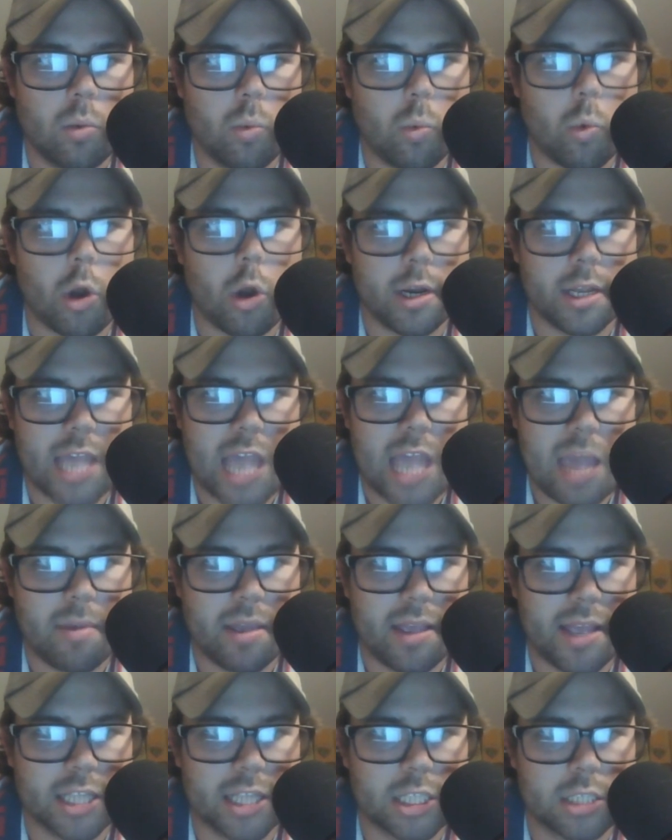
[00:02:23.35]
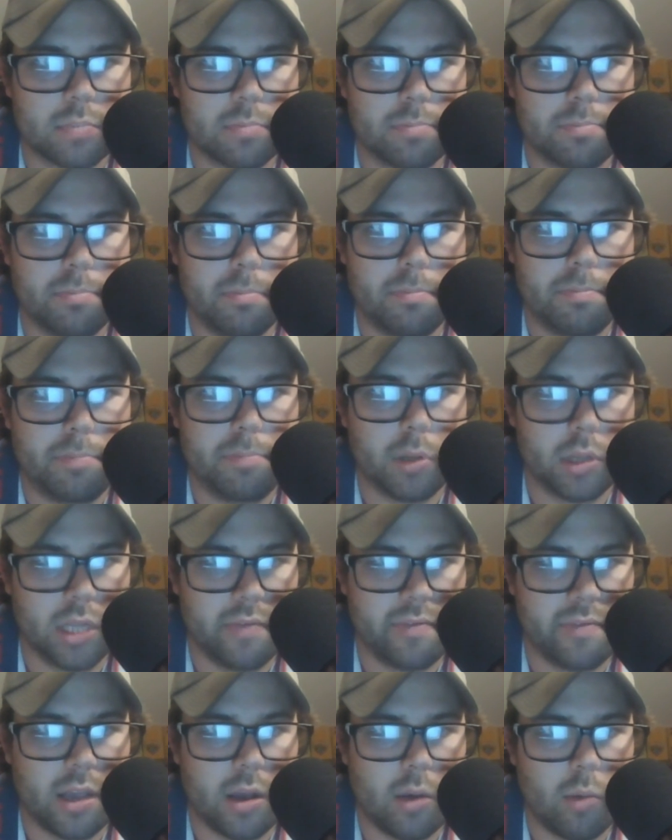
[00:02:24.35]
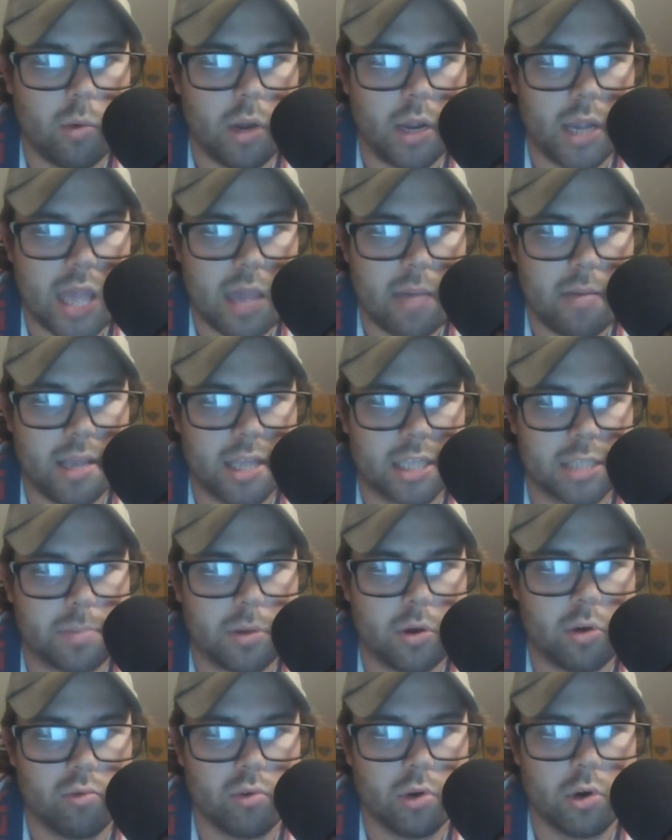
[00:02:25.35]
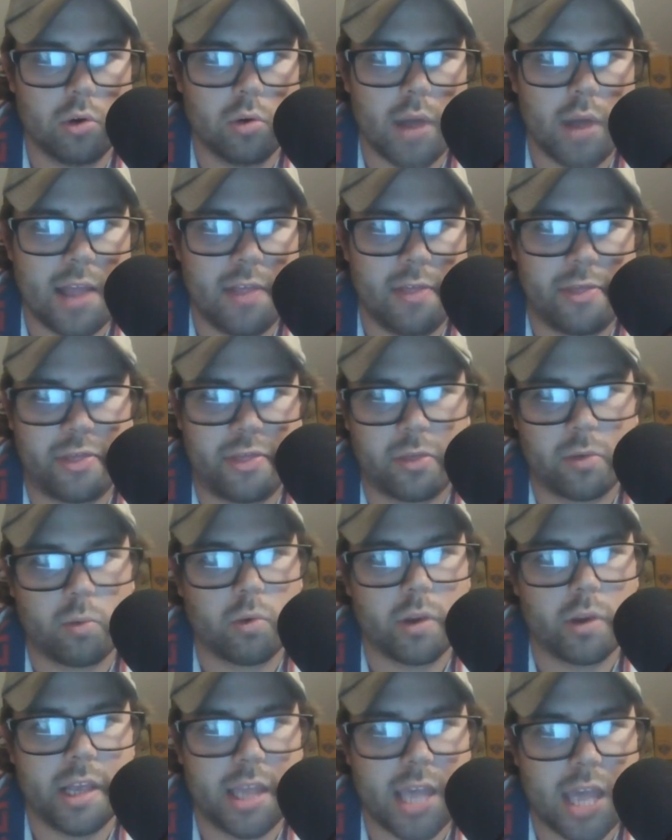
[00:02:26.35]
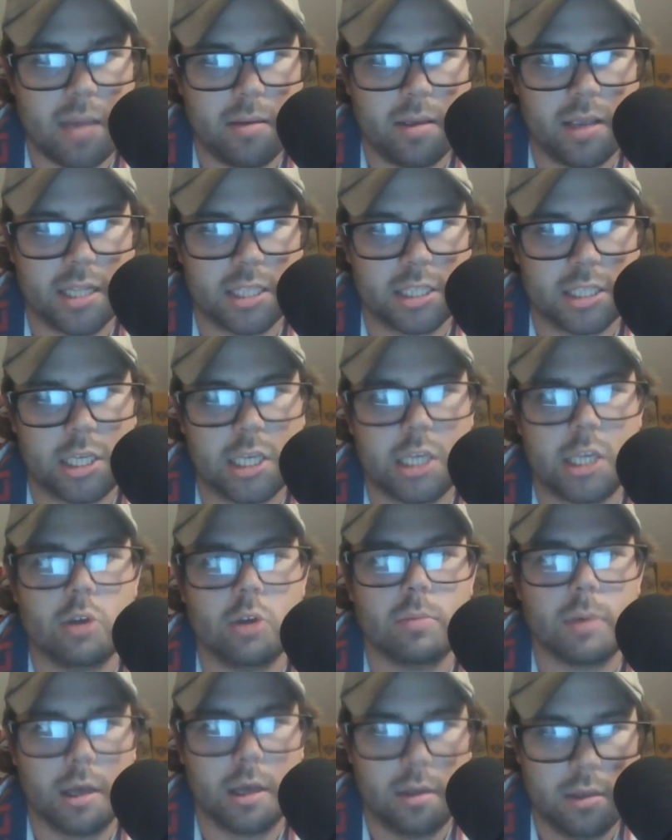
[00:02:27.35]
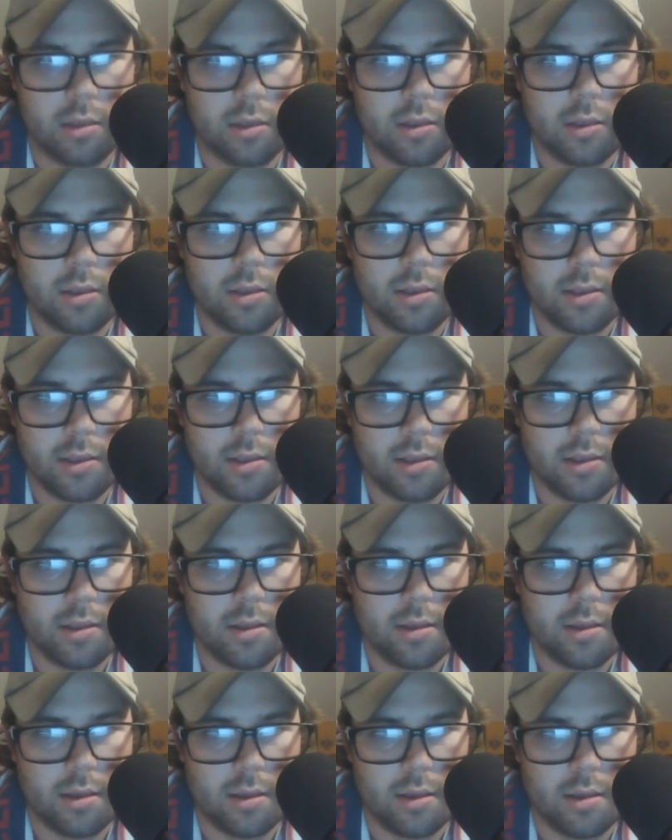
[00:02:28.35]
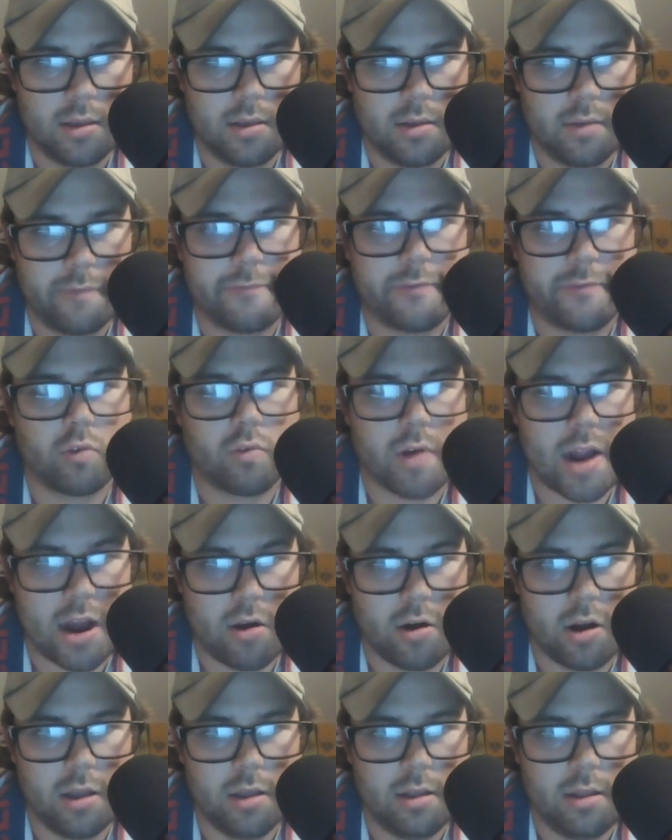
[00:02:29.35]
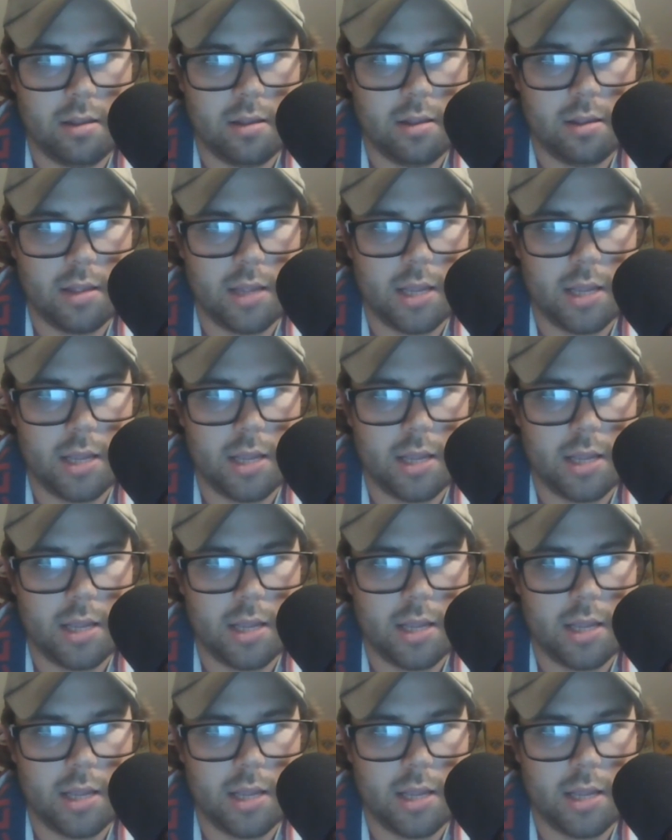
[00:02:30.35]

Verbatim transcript: one came against Bolivia, one came against Peru, and three came against Cuba. Ferreira,